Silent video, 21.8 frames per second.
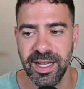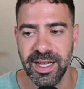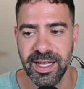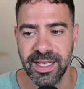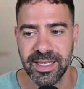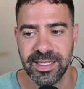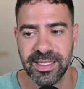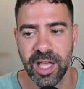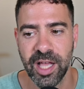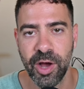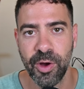
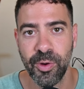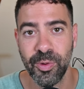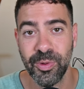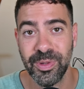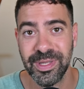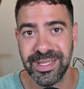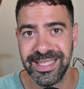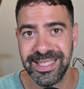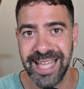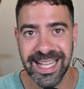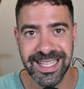So
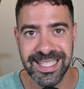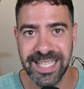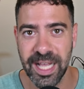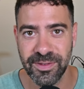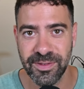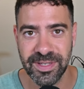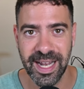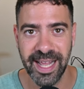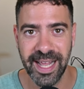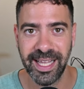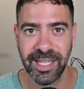that sounds
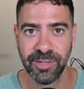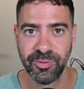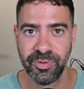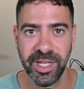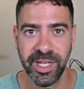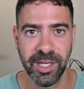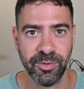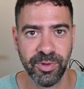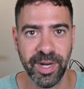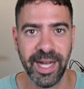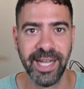like a
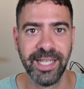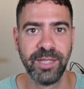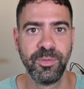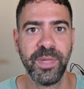dream, right?